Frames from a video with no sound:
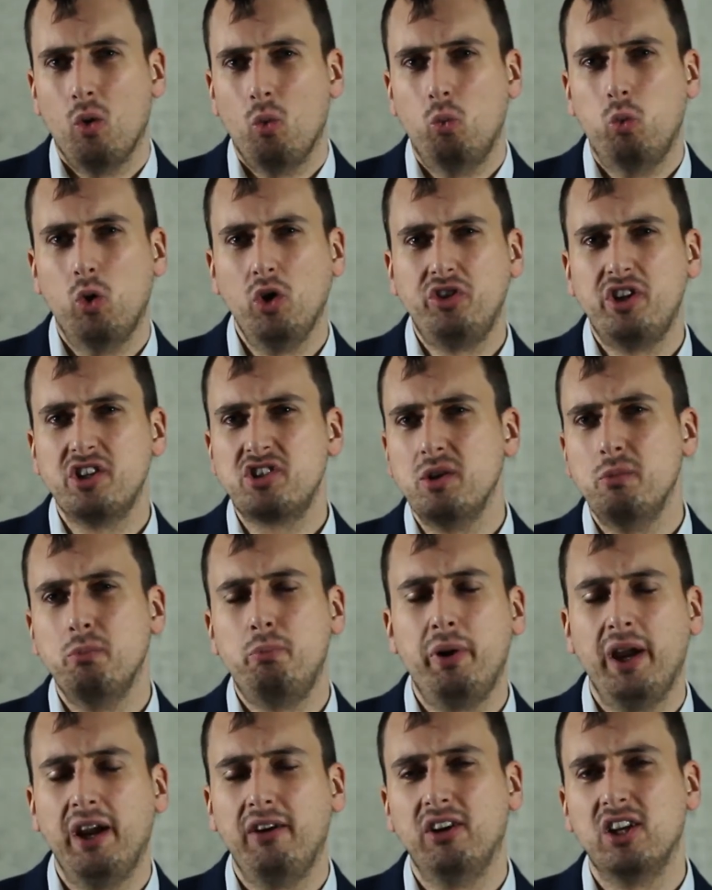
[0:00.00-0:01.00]
Would this
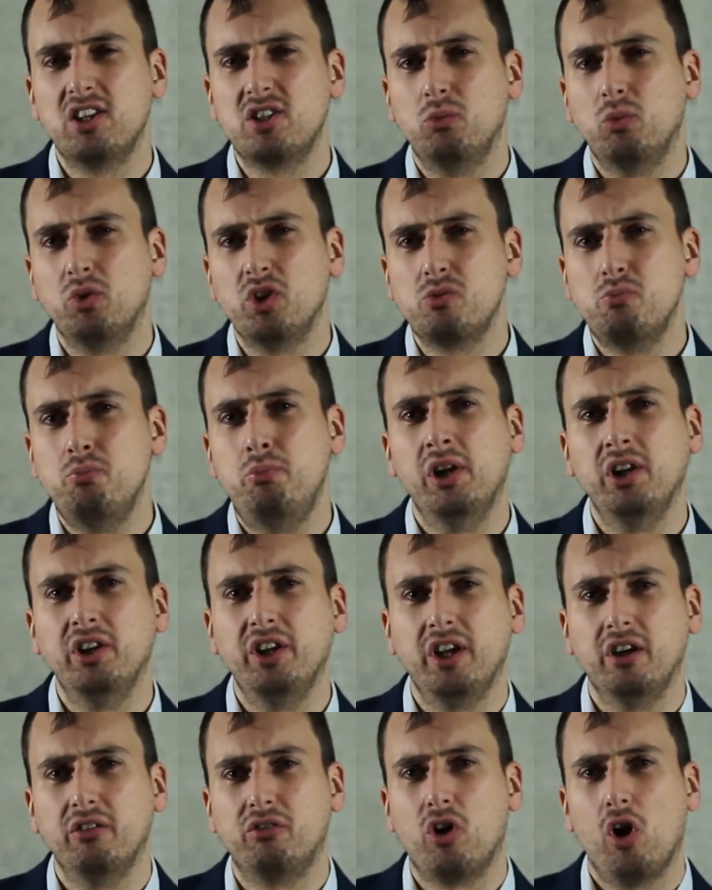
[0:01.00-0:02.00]
imperialism, would this
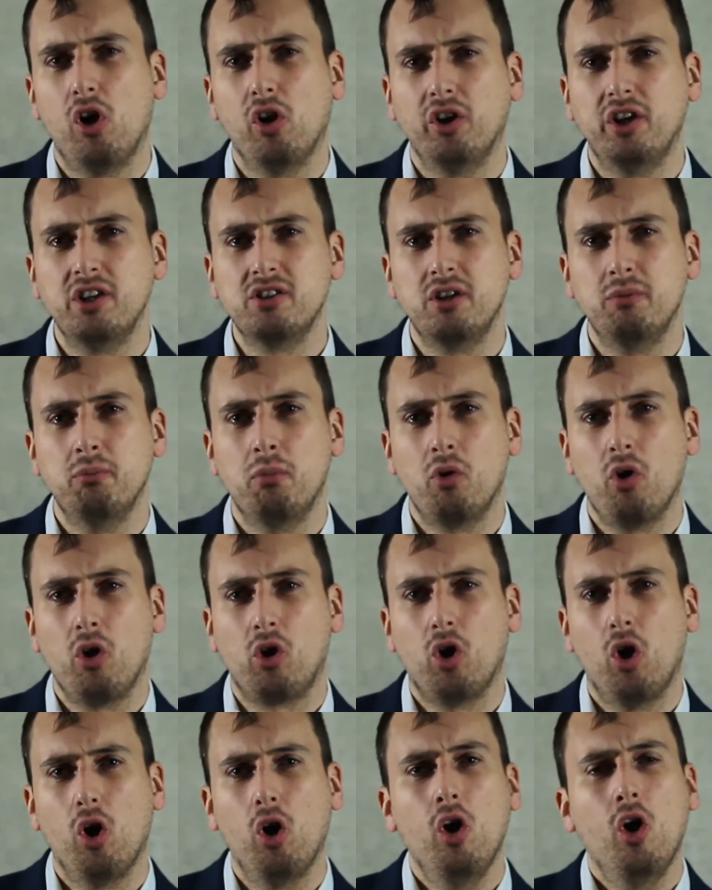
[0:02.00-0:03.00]
building of colonies in
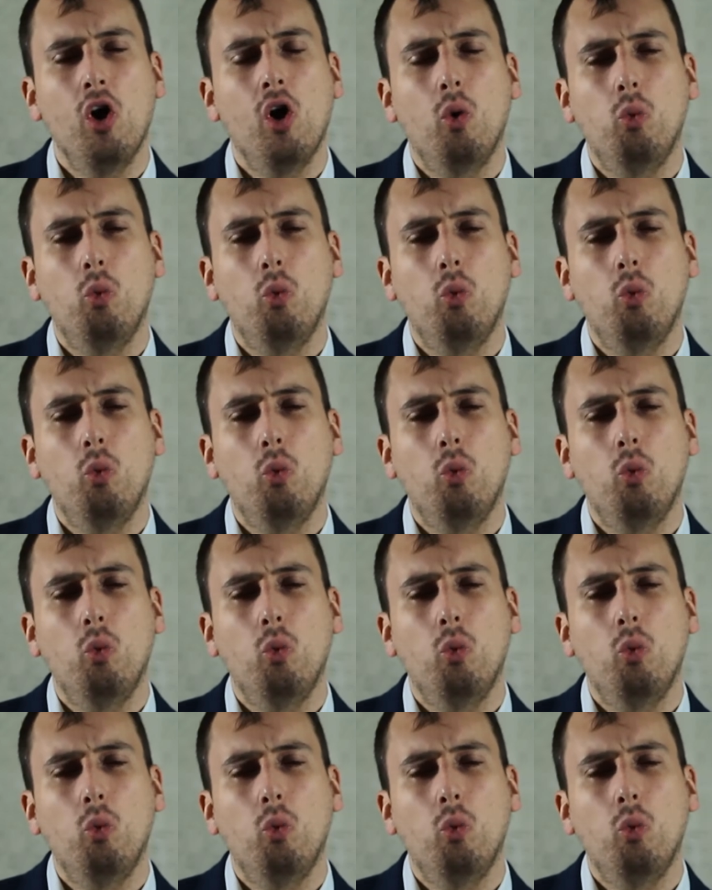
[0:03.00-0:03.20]
Morocco,